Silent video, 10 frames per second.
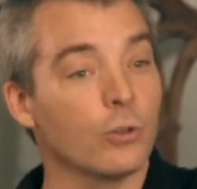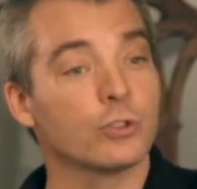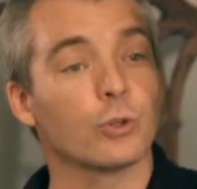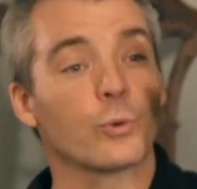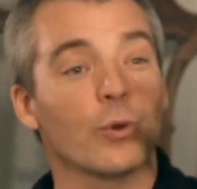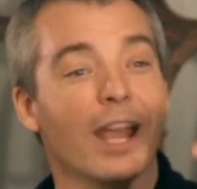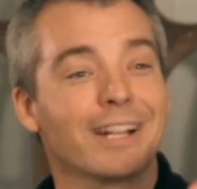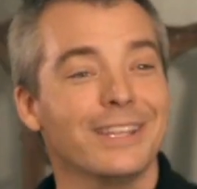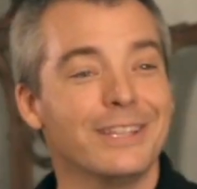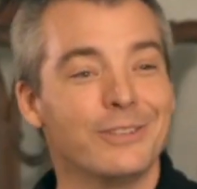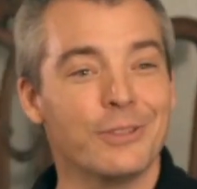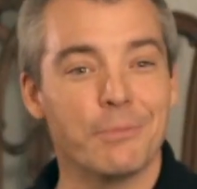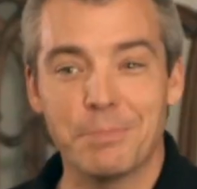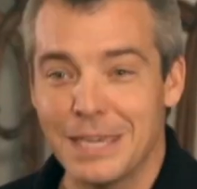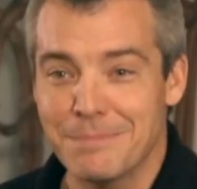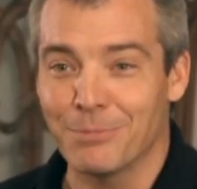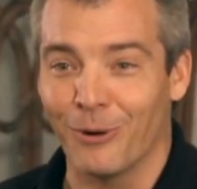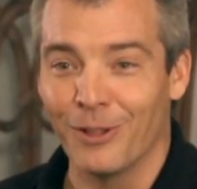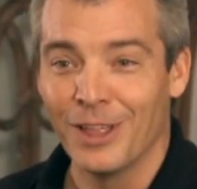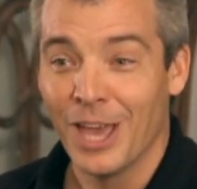goes directly to the people.